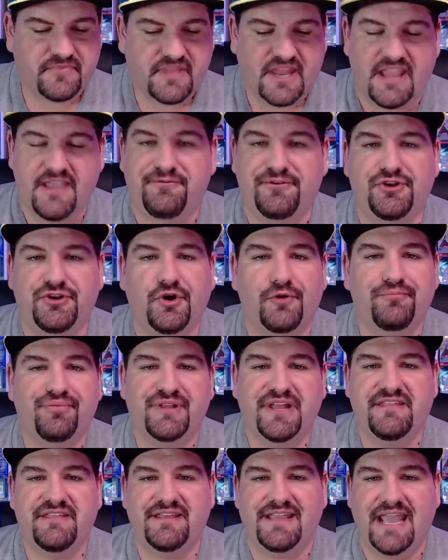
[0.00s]
If you don't
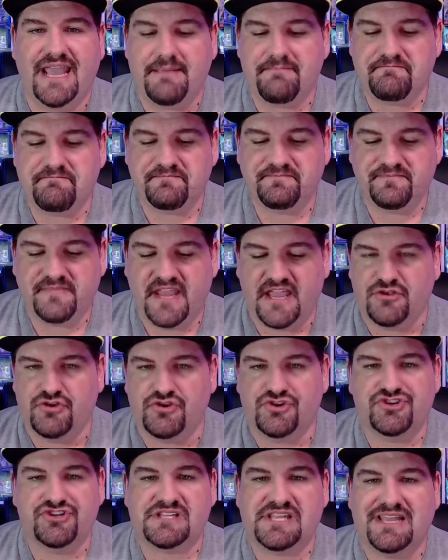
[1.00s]
play the game and you
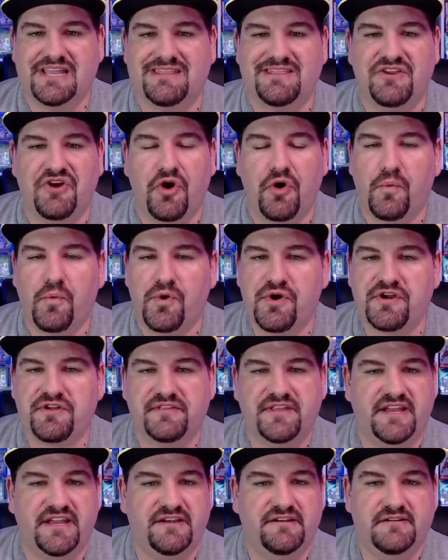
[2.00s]
just like the artwork,
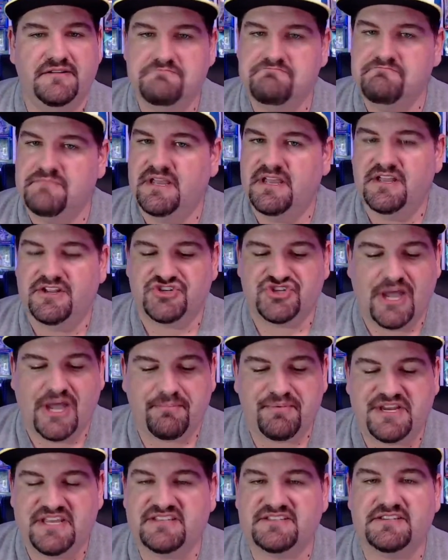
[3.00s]
then
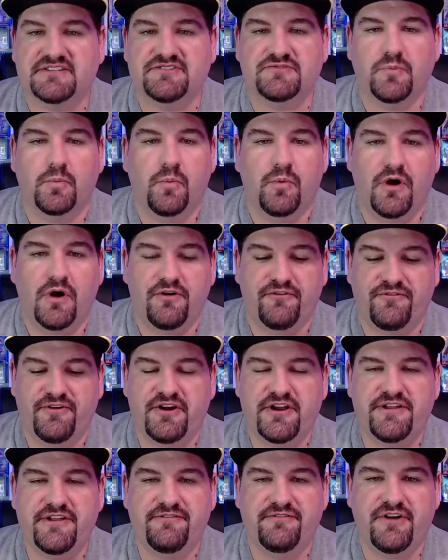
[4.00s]
Japanese is a
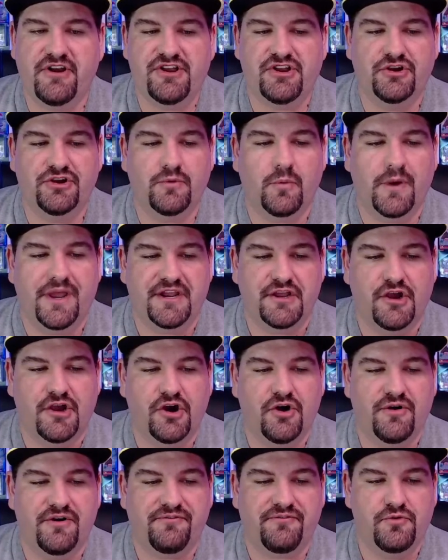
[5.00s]
very, very good way to
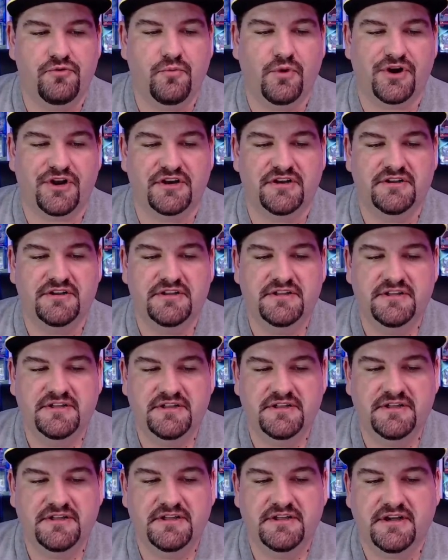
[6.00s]
go if you want
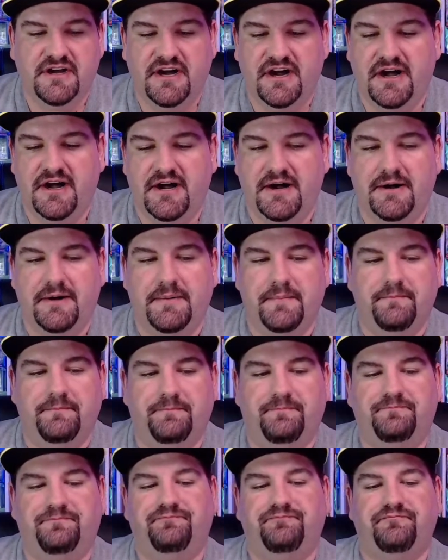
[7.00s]
to,
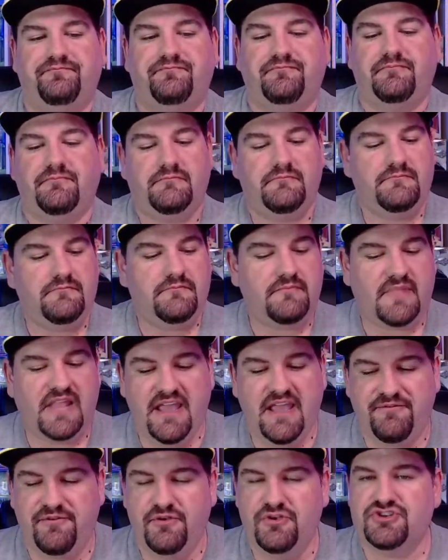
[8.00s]

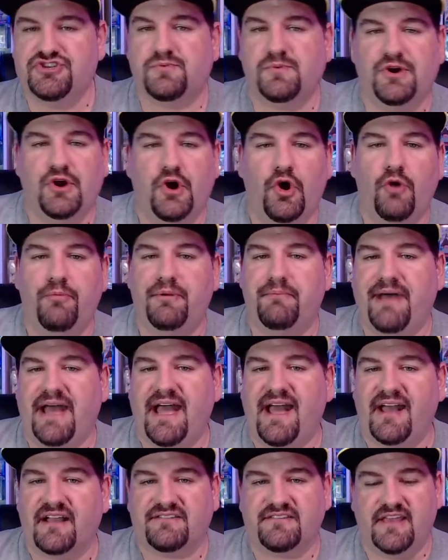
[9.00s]
if you just want to open
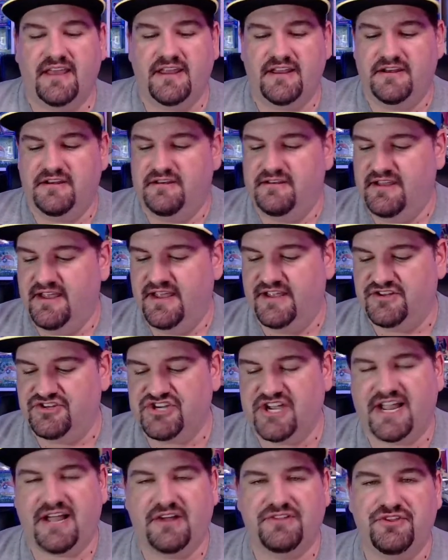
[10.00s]
packs and
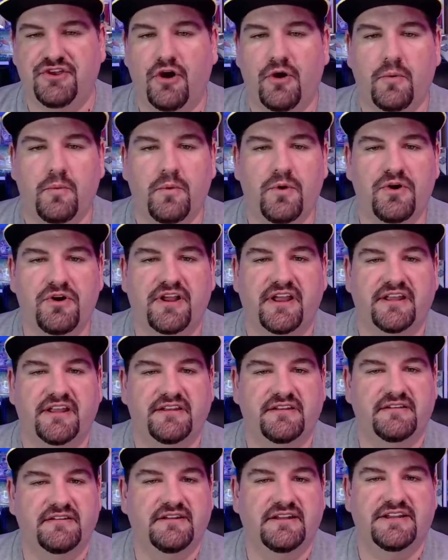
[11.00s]
check out the artwork
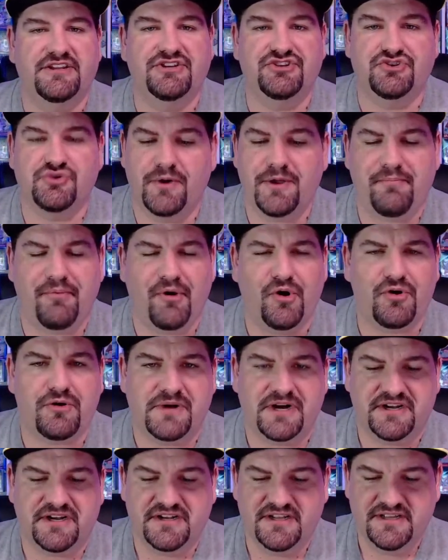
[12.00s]
and enjoy
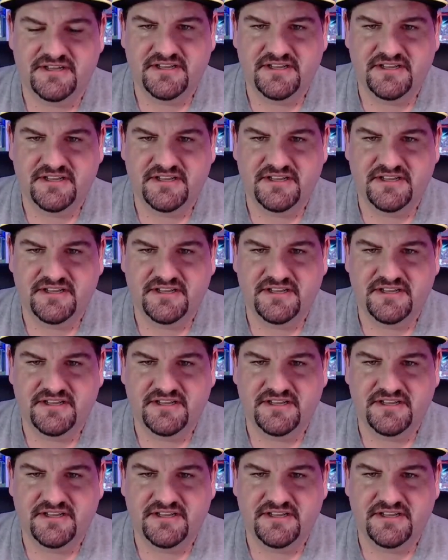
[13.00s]
Pokemon.